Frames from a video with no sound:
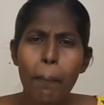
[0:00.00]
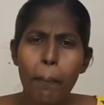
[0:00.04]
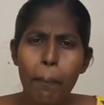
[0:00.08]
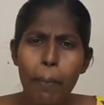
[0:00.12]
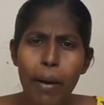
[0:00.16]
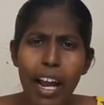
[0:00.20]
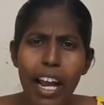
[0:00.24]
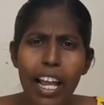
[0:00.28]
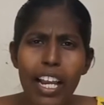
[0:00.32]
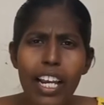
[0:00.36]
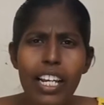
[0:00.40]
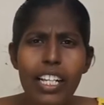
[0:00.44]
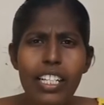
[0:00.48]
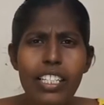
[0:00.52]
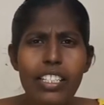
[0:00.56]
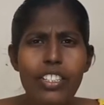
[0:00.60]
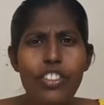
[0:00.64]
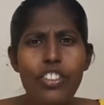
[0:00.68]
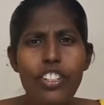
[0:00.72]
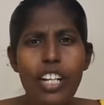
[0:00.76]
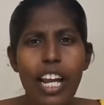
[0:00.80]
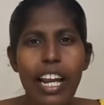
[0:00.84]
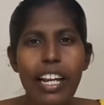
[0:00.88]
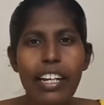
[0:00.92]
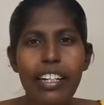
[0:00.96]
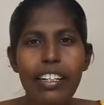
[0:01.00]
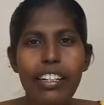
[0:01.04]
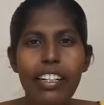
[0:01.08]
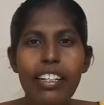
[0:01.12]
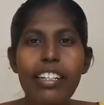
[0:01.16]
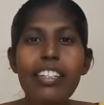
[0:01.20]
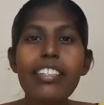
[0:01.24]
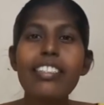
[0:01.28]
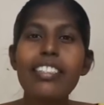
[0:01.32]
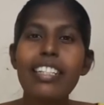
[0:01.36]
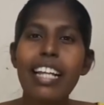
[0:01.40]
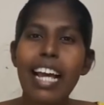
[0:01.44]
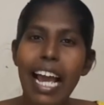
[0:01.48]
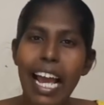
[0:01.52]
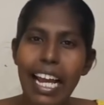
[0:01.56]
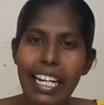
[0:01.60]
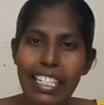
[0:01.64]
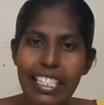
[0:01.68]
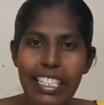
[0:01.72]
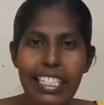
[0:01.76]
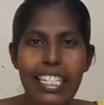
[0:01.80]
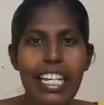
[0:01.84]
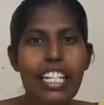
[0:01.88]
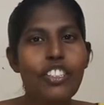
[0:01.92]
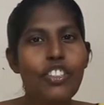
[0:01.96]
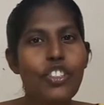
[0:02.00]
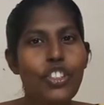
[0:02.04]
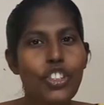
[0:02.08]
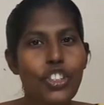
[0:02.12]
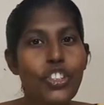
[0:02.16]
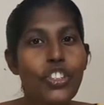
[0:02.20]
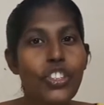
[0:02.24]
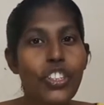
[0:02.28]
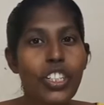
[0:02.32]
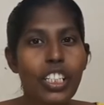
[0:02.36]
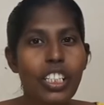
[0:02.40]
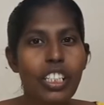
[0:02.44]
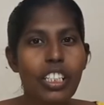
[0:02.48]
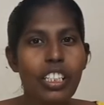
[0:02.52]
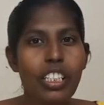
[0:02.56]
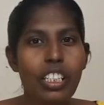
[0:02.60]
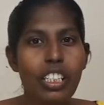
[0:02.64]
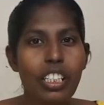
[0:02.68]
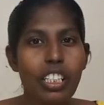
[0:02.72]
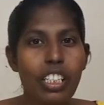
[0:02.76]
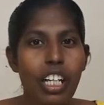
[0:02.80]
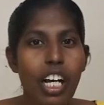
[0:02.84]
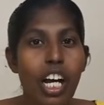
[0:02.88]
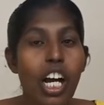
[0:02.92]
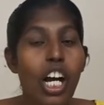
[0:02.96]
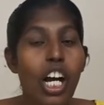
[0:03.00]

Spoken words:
balanced diet is essential.